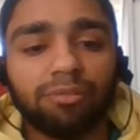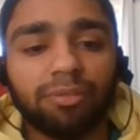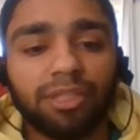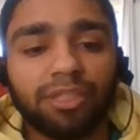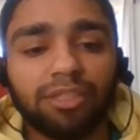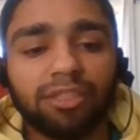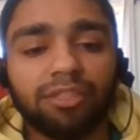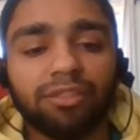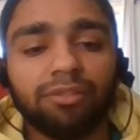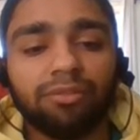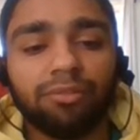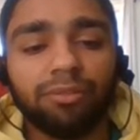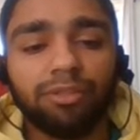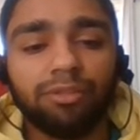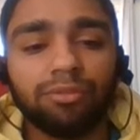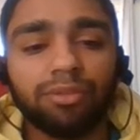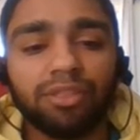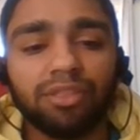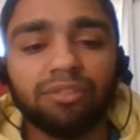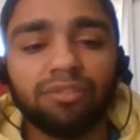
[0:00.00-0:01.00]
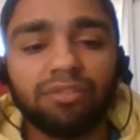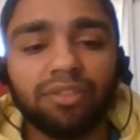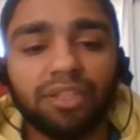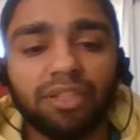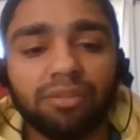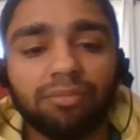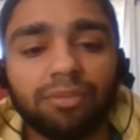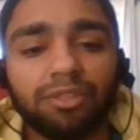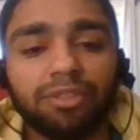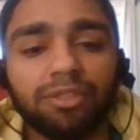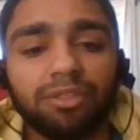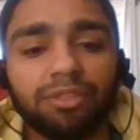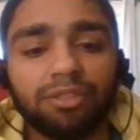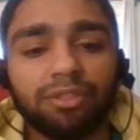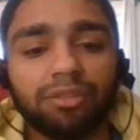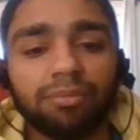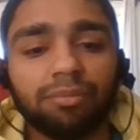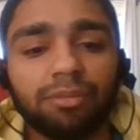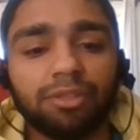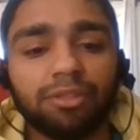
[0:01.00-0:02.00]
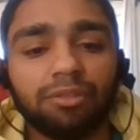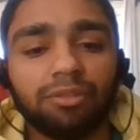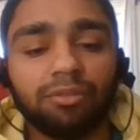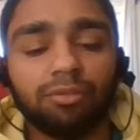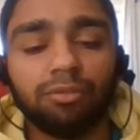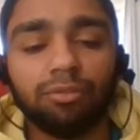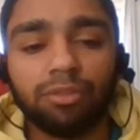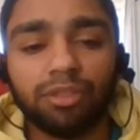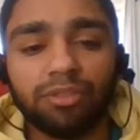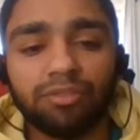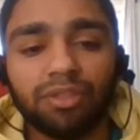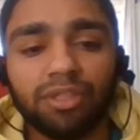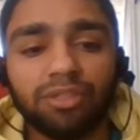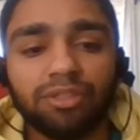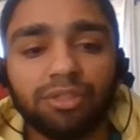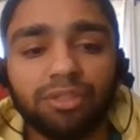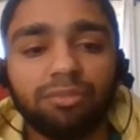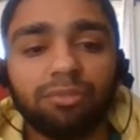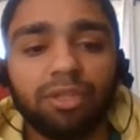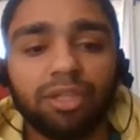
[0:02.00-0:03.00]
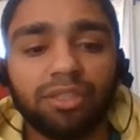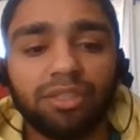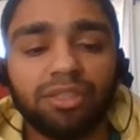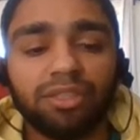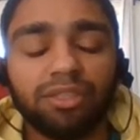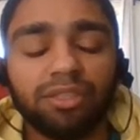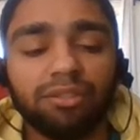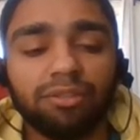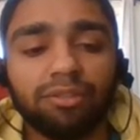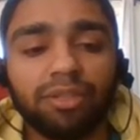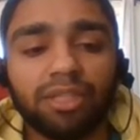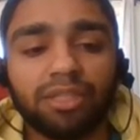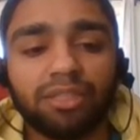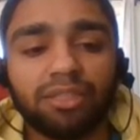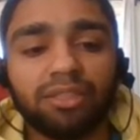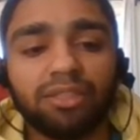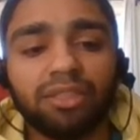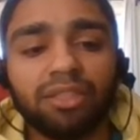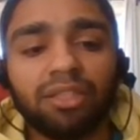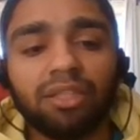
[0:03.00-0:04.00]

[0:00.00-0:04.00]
method, which was developed in Europe and was eventually brought to the US.